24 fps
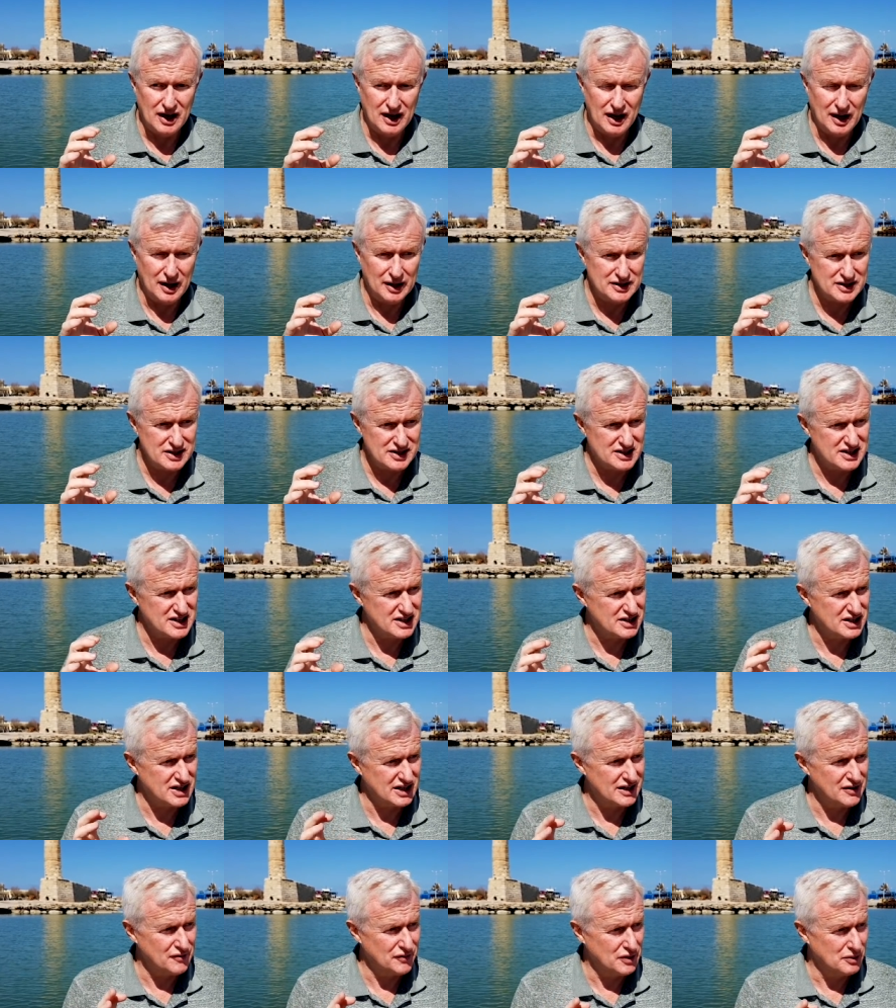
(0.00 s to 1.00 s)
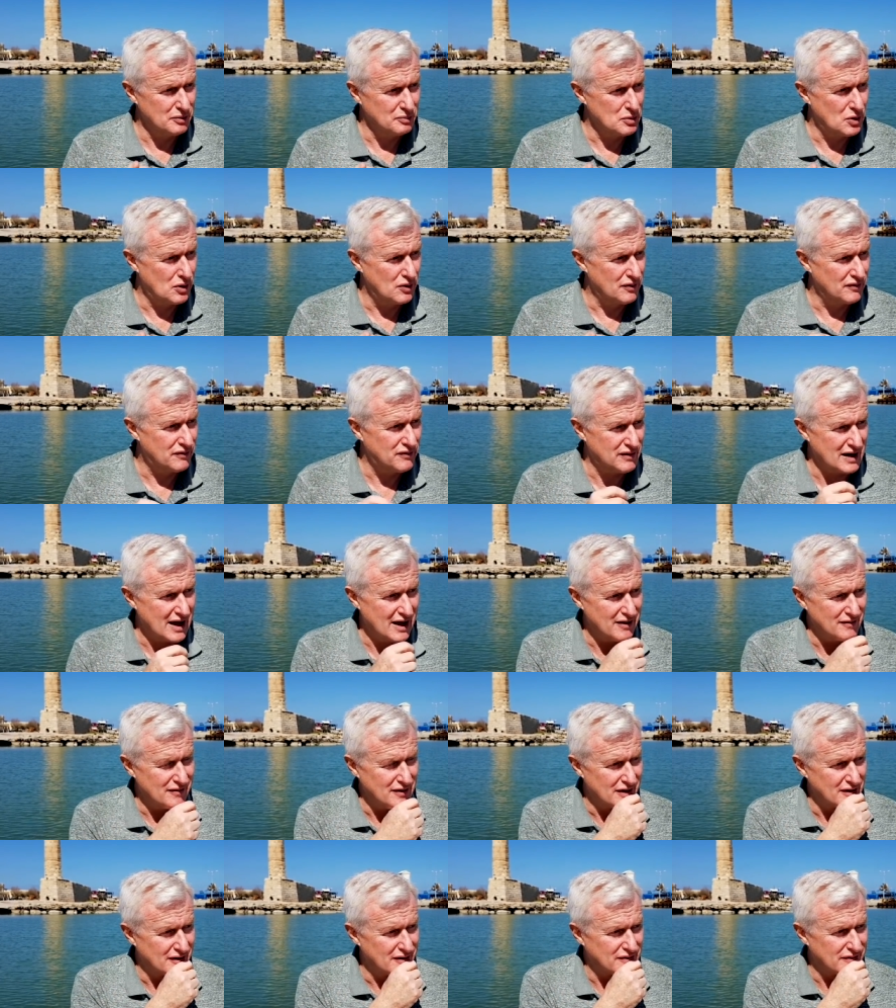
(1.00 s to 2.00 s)
Uh, just, just to give you more flavor
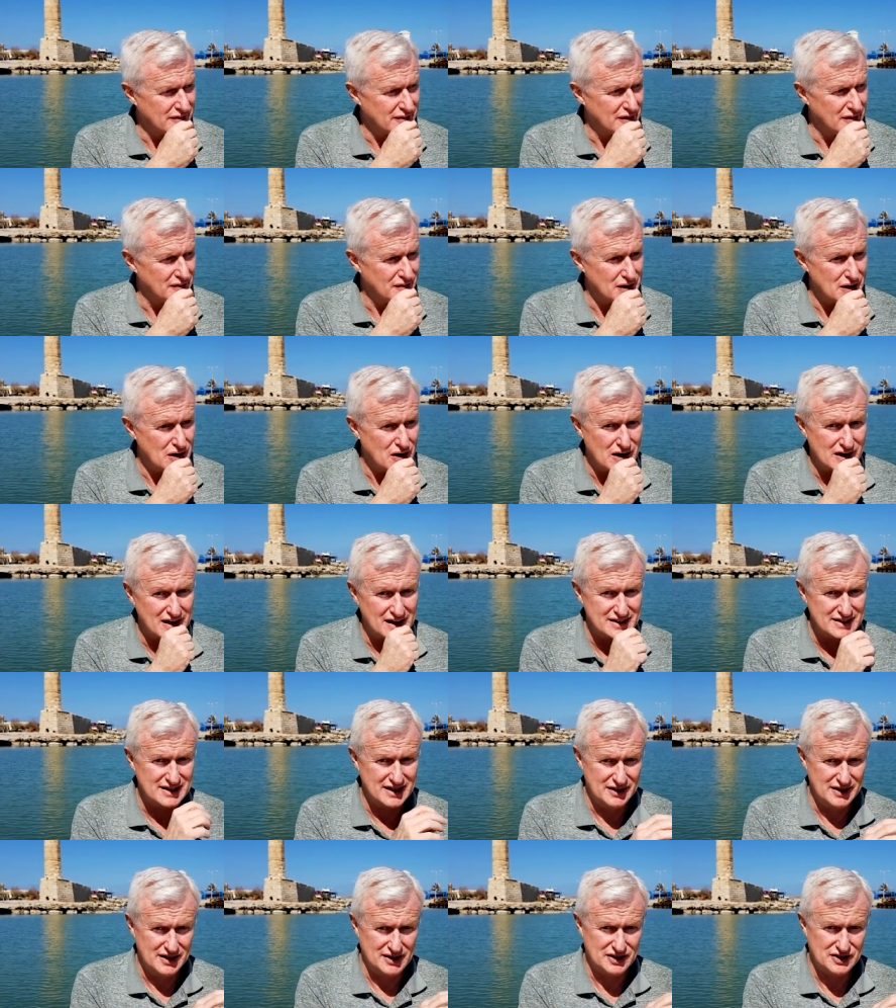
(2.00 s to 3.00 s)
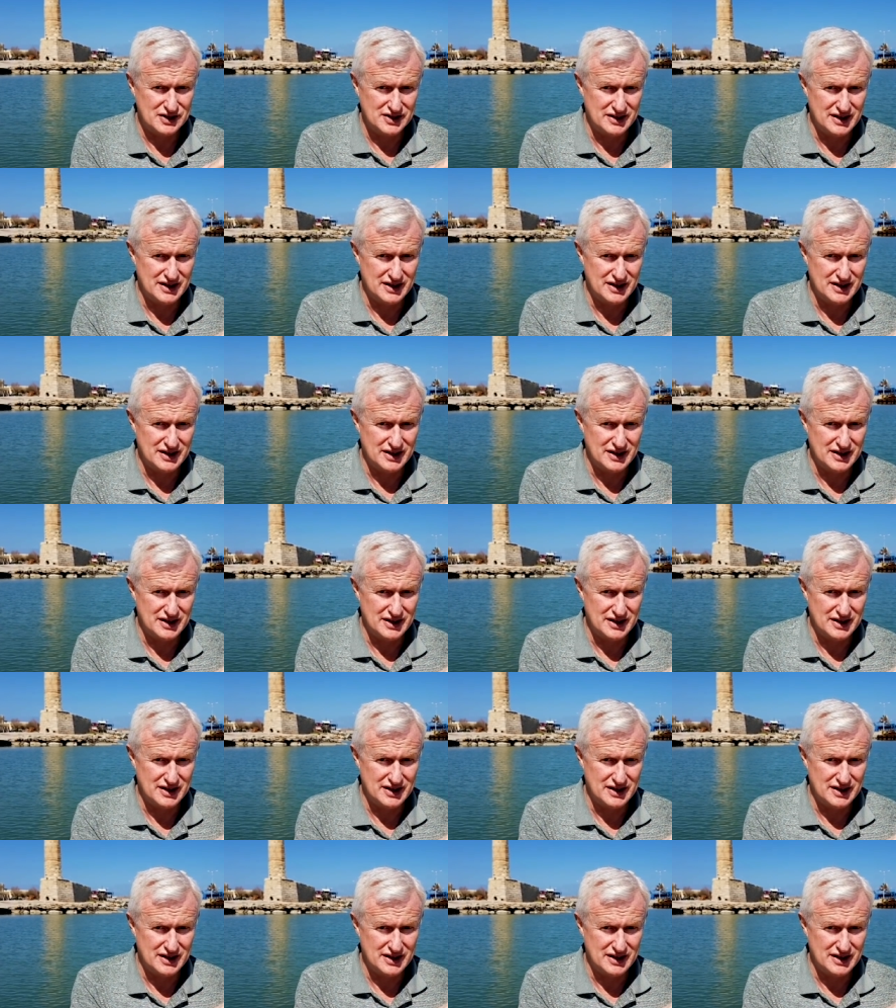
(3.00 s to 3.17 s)
of, of an ARG, is the,